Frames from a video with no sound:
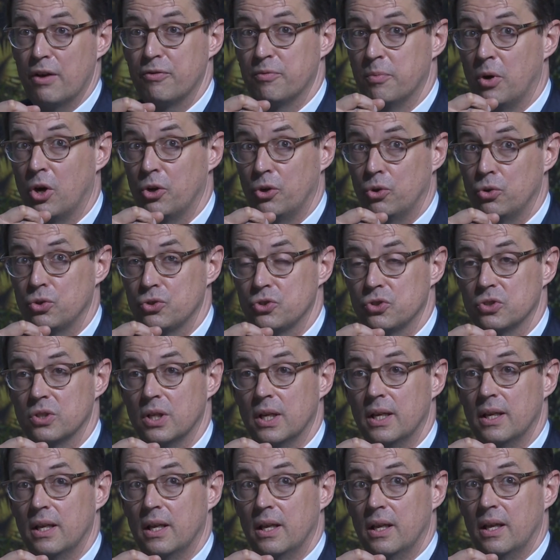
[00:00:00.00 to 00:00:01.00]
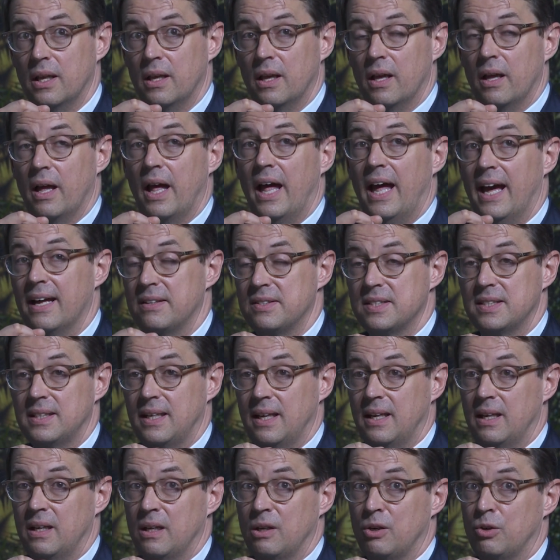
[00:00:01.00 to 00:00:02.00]
models at
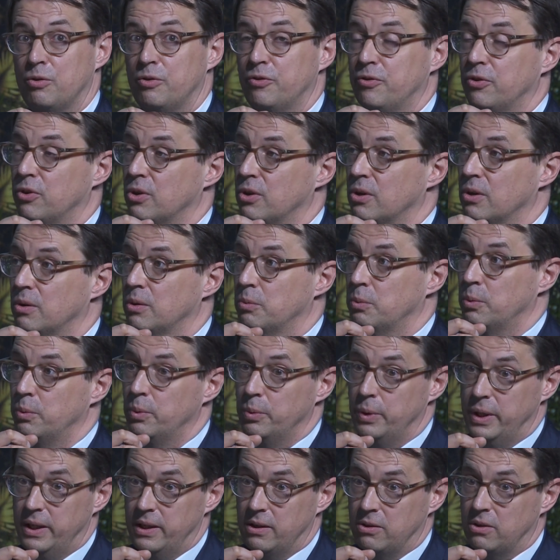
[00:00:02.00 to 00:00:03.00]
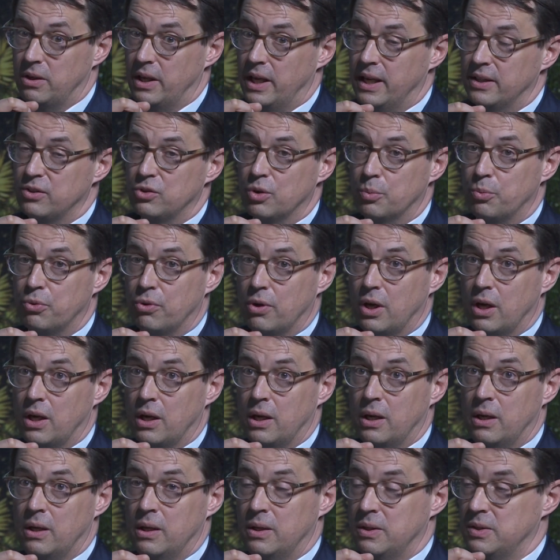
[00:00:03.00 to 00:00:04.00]
scale for real
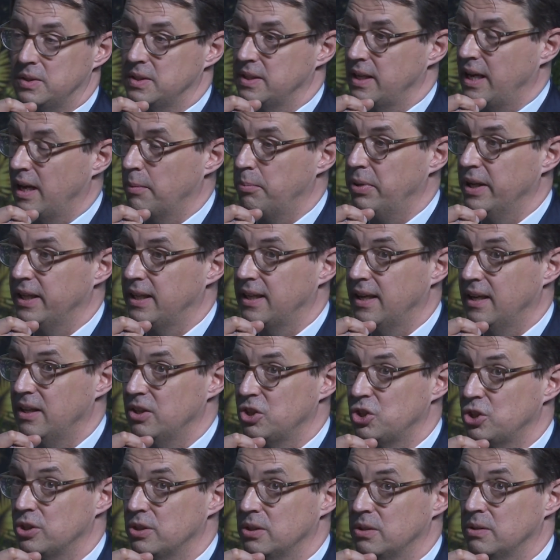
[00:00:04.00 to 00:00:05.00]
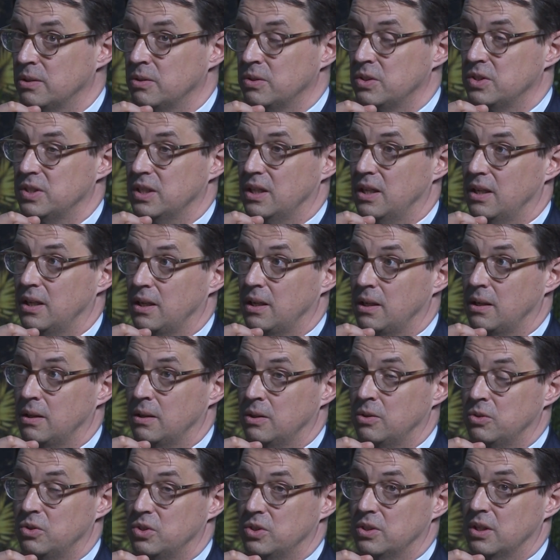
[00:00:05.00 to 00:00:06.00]
enterprise applications
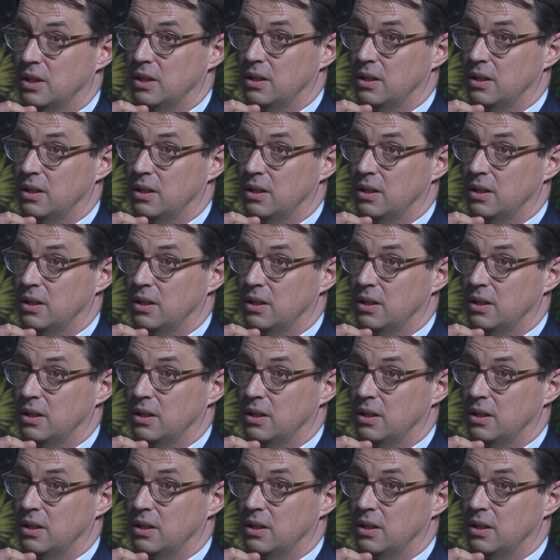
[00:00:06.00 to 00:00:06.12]
and